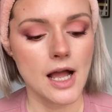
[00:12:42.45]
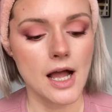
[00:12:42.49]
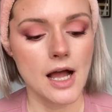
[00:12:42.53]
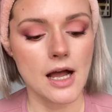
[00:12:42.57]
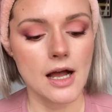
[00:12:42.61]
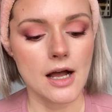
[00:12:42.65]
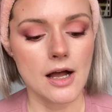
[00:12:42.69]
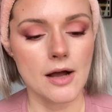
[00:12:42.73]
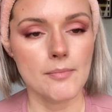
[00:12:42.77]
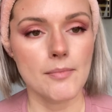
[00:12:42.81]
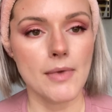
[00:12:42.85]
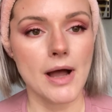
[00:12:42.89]

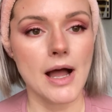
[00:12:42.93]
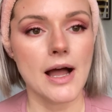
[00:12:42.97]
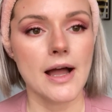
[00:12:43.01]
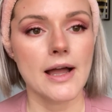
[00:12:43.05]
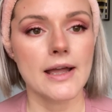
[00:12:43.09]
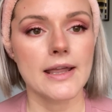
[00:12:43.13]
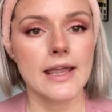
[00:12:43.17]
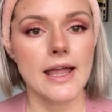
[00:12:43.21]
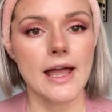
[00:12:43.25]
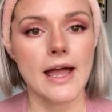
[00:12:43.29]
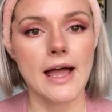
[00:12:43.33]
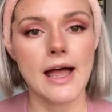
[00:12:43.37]

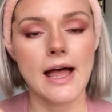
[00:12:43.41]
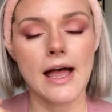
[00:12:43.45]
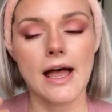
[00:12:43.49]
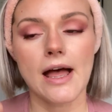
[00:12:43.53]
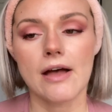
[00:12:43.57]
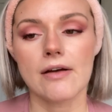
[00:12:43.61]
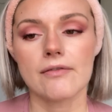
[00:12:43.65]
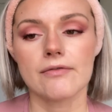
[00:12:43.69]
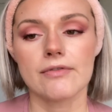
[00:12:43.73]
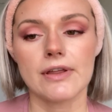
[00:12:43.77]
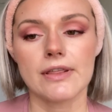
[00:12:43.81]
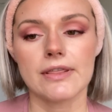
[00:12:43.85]
I
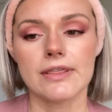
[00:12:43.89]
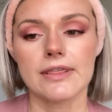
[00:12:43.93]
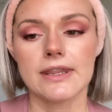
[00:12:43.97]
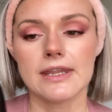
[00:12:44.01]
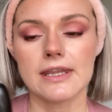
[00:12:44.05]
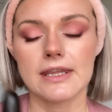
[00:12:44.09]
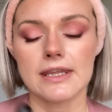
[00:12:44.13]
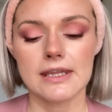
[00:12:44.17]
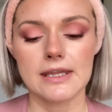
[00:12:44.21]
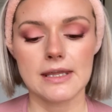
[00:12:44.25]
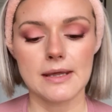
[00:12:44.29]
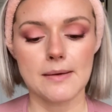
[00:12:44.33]
have
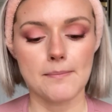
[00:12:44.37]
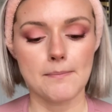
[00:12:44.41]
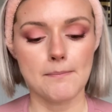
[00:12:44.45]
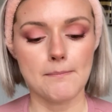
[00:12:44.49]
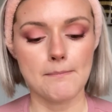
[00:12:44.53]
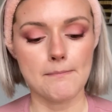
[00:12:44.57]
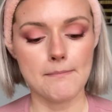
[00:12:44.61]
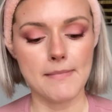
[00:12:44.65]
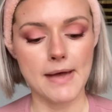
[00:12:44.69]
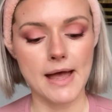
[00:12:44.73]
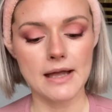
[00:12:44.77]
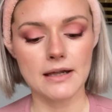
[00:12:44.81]
the
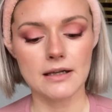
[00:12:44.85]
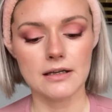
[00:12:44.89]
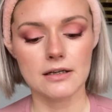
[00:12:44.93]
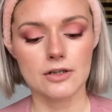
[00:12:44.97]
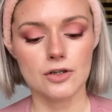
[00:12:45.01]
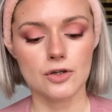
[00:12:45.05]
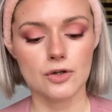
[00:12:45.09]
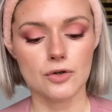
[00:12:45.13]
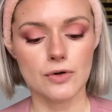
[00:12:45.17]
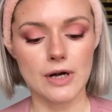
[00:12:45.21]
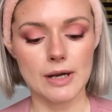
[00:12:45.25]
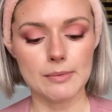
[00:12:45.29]
MAC
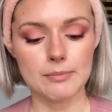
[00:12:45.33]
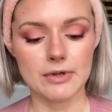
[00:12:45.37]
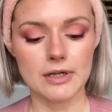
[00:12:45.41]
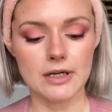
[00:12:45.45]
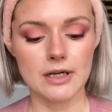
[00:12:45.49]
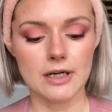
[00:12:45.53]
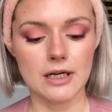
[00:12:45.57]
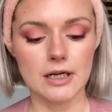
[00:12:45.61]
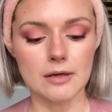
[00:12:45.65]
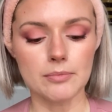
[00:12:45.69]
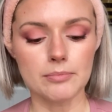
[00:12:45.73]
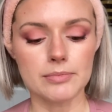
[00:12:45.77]
Creme
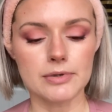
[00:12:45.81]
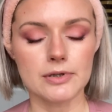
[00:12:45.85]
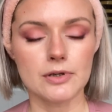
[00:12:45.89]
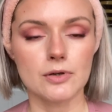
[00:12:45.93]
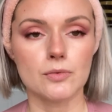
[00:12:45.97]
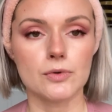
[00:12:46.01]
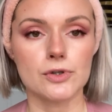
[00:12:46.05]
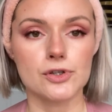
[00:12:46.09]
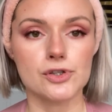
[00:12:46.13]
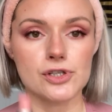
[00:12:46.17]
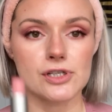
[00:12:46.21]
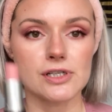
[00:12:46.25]
Cup,
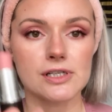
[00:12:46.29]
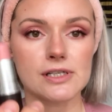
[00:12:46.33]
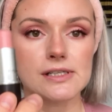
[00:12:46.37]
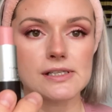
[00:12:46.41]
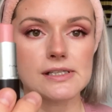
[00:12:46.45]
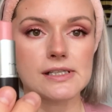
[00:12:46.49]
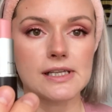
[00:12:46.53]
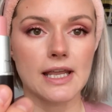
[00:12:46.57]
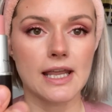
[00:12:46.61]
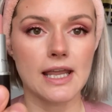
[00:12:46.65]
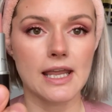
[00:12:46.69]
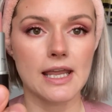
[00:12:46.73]
which
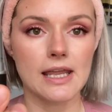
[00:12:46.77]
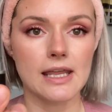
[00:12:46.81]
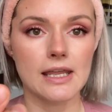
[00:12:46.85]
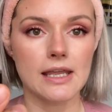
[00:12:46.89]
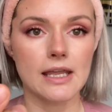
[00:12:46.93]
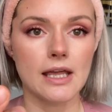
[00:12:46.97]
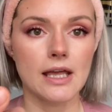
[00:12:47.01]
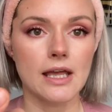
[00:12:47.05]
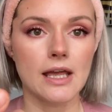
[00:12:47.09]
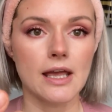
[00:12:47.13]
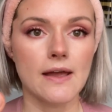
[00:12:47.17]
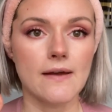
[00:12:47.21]
is
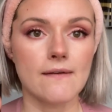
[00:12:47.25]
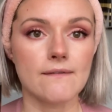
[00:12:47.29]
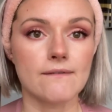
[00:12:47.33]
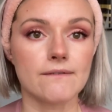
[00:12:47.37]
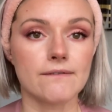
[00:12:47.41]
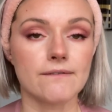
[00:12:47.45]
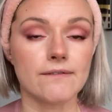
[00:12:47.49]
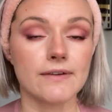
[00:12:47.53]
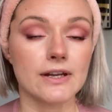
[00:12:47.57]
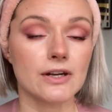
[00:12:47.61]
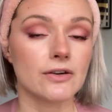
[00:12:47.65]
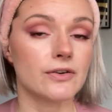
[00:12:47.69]
a
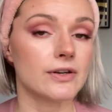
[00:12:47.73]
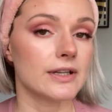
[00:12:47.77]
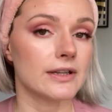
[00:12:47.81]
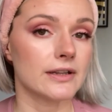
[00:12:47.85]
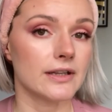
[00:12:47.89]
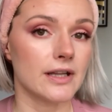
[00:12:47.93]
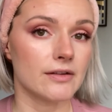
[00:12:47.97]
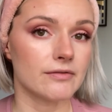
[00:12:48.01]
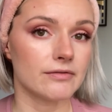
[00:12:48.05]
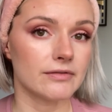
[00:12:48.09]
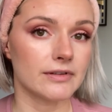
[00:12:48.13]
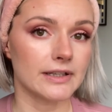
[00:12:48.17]
very
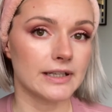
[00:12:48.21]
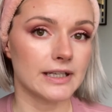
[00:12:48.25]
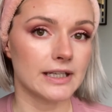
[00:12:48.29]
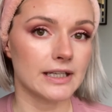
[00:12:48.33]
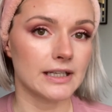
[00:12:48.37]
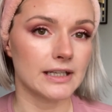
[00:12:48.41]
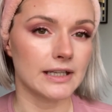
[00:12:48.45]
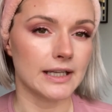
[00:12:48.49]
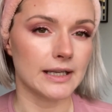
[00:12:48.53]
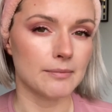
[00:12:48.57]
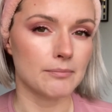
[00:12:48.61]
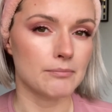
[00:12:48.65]
lovely
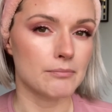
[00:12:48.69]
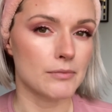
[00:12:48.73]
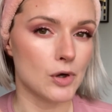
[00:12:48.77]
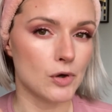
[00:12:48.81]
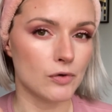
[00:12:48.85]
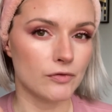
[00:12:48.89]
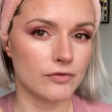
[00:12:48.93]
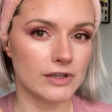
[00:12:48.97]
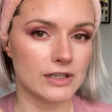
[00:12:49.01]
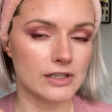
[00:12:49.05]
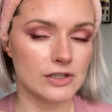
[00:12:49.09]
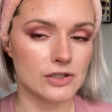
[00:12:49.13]
like
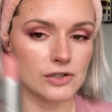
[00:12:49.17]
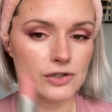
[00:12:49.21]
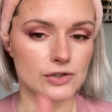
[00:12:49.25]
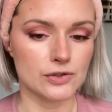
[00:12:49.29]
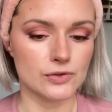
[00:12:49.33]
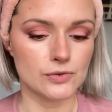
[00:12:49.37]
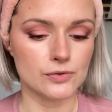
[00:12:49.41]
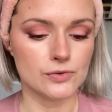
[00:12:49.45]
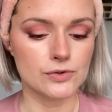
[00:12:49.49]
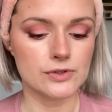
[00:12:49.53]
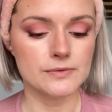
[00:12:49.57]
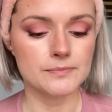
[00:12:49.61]
mauvey
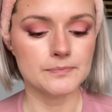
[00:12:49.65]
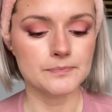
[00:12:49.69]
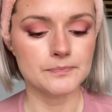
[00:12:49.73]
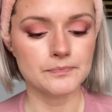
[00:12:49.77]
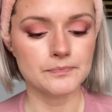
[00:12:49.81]
nude,